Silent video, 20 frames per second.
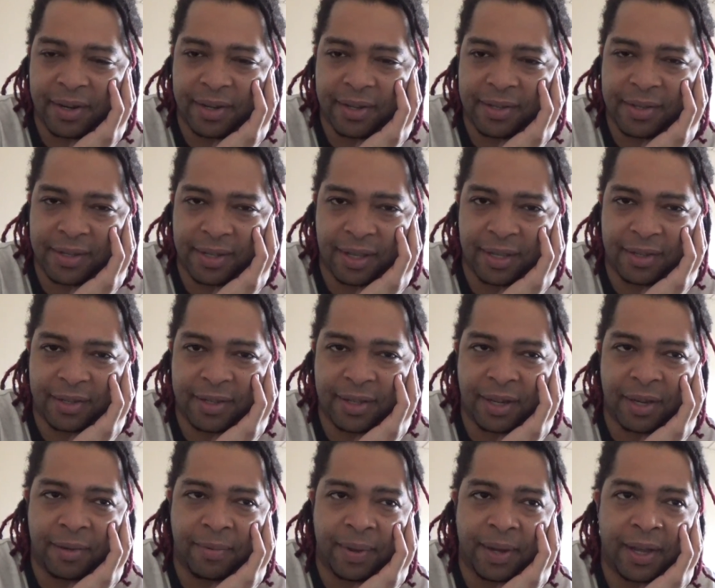
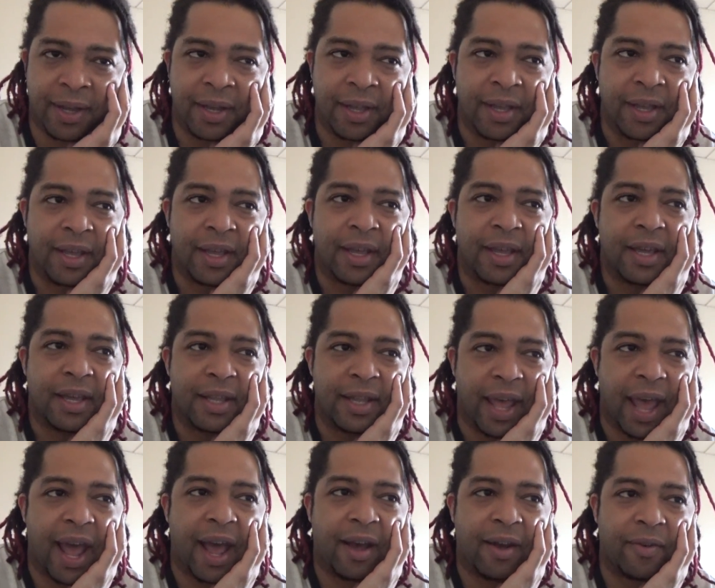cinema
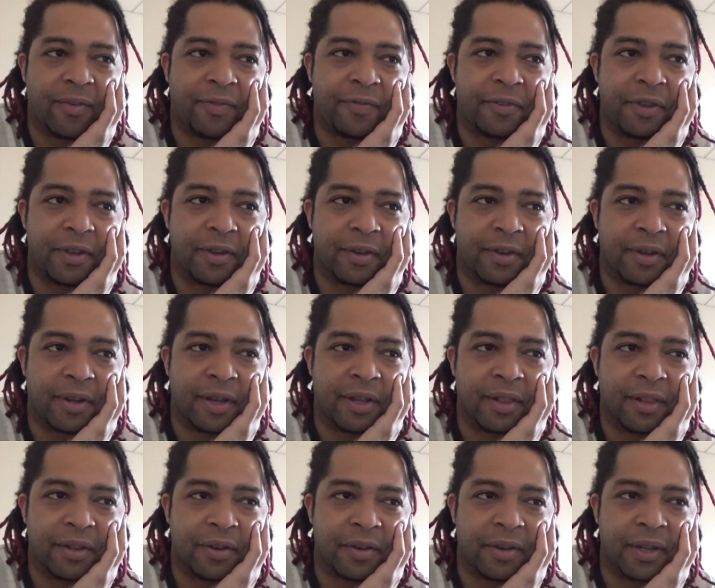now feel a
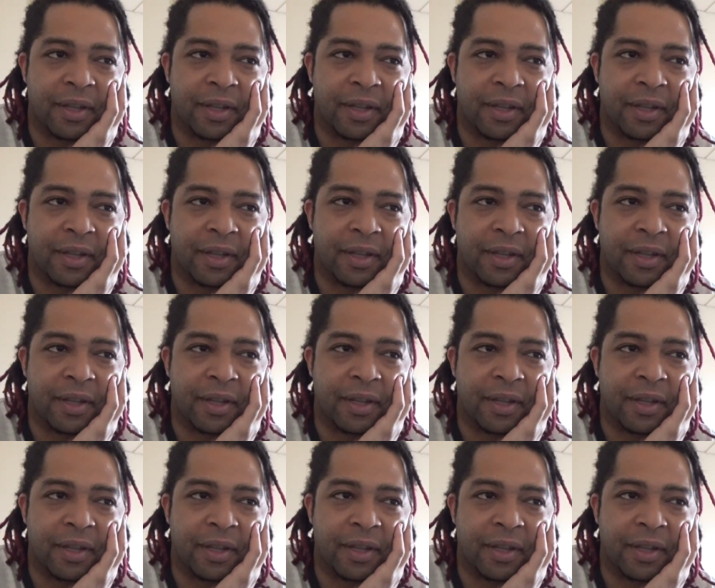little